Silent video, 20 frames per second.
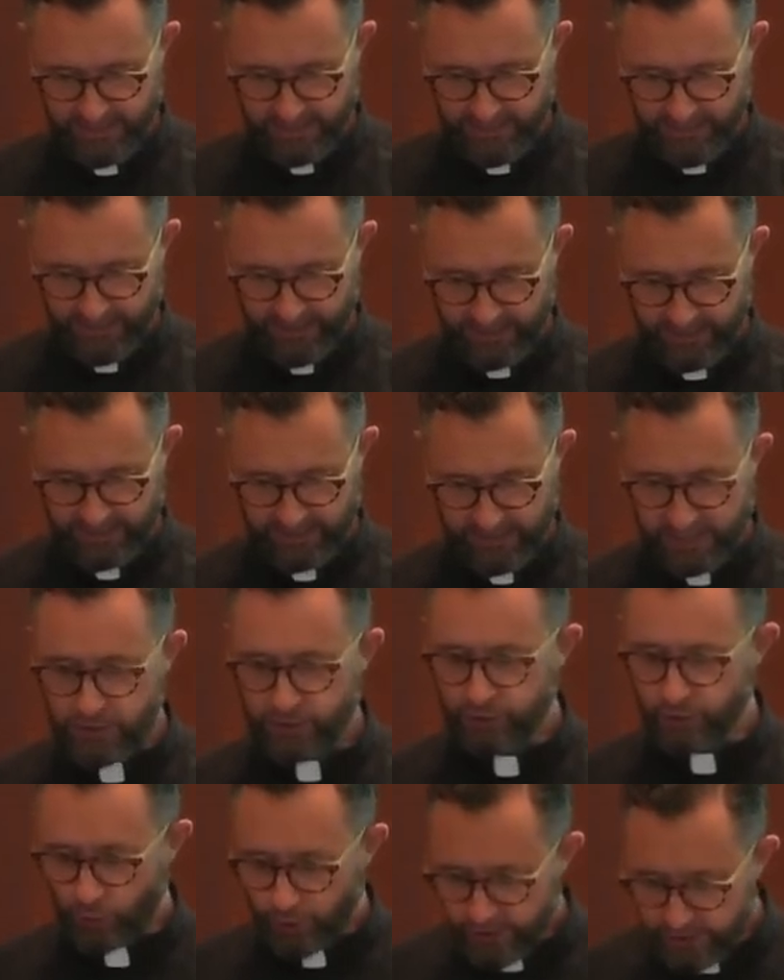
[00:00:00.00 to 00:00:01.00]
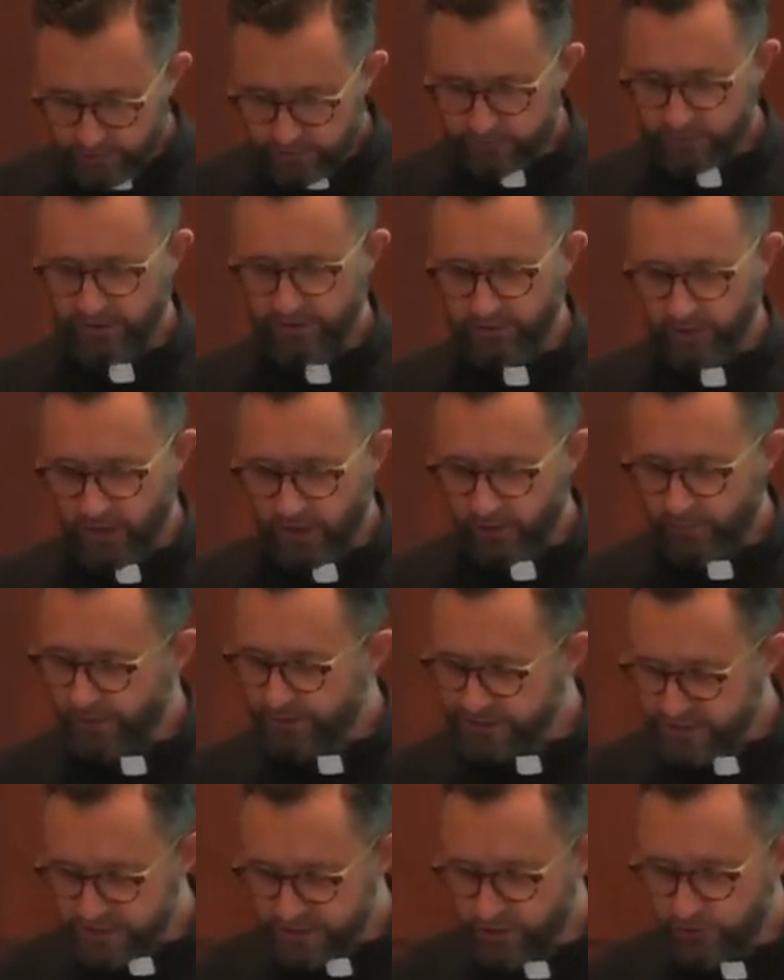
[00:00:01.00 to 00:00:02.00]
Uh, in Jordan, there are
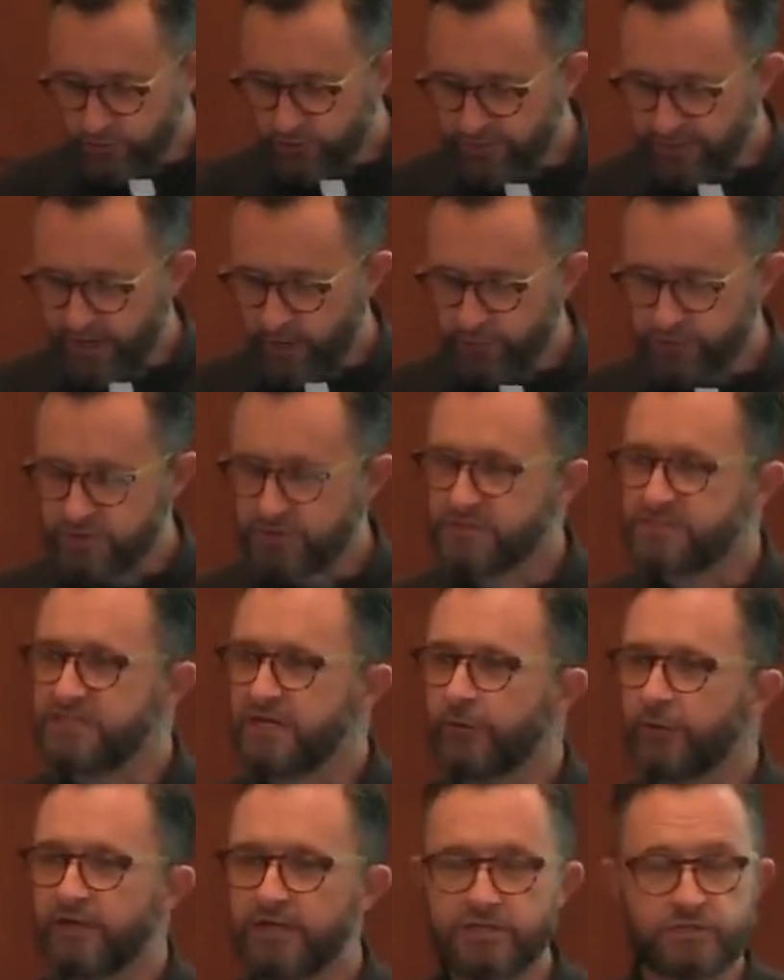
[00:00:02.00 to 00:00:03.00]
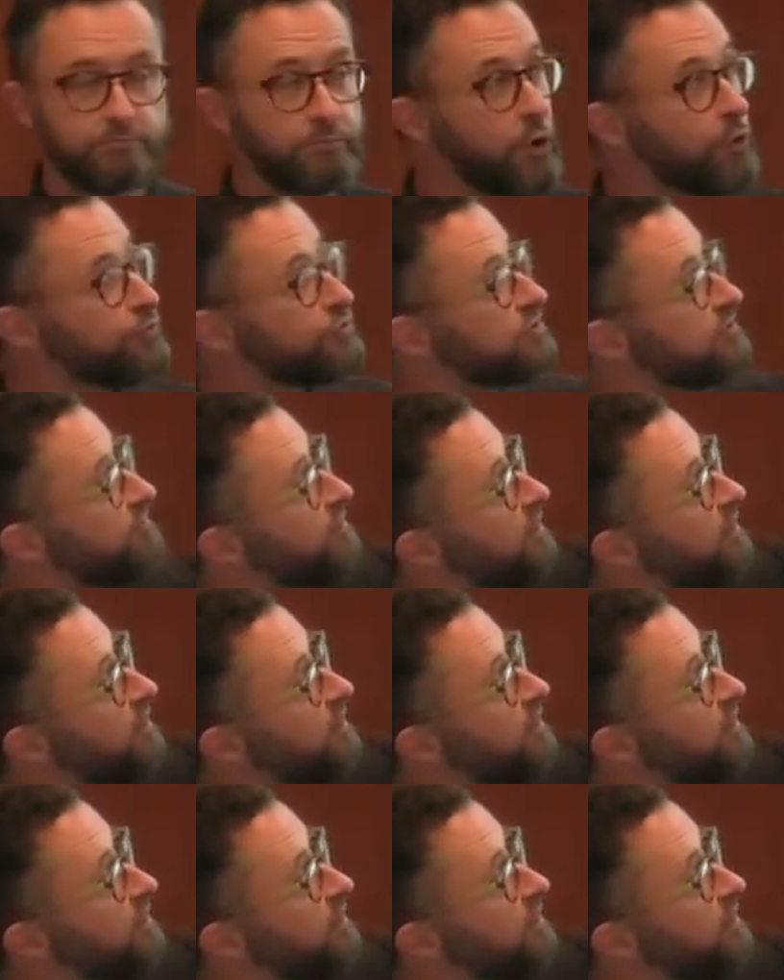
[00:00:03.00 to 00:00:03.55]
about 600,000 Syrians, most of